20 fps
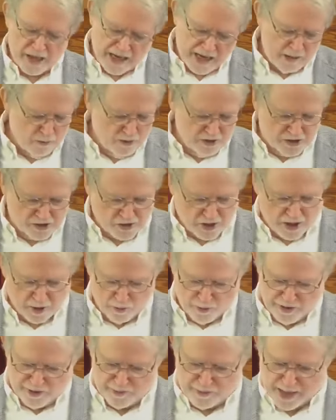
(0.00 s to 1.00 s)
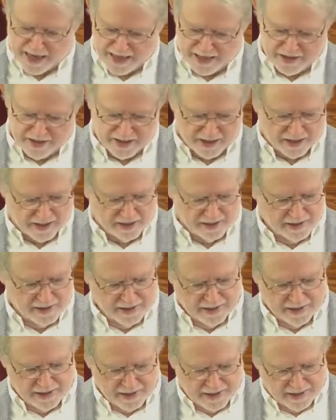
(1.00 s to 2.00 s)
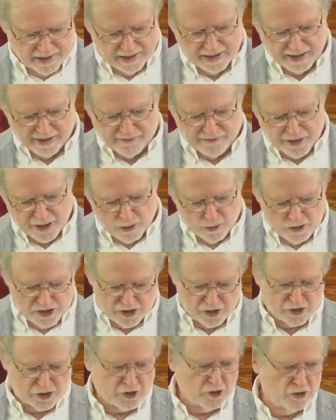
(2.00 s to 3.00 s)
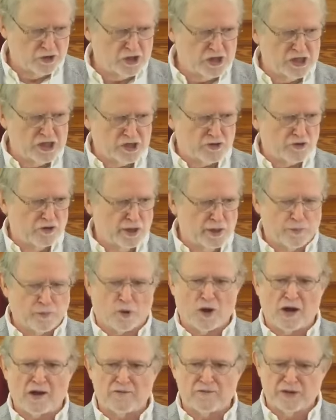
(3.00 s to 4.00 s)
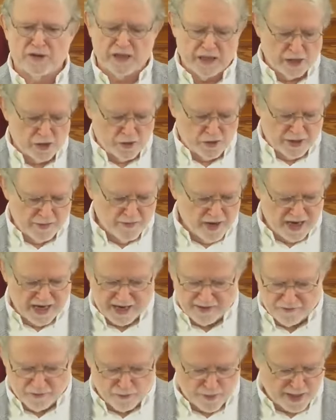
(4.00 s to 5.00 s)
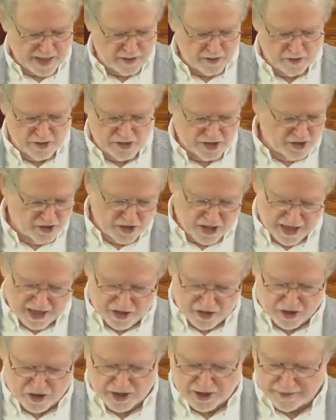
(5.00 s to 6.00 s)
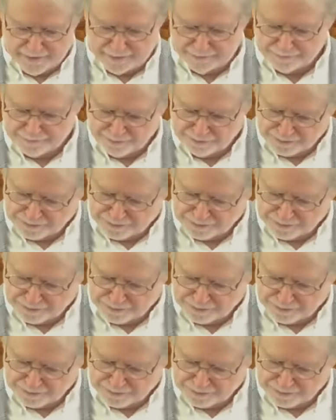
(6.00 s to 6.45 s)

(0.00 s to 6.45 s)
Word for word: But I would start with Bainton. If there was a church history prof here, he might have a better suggestion.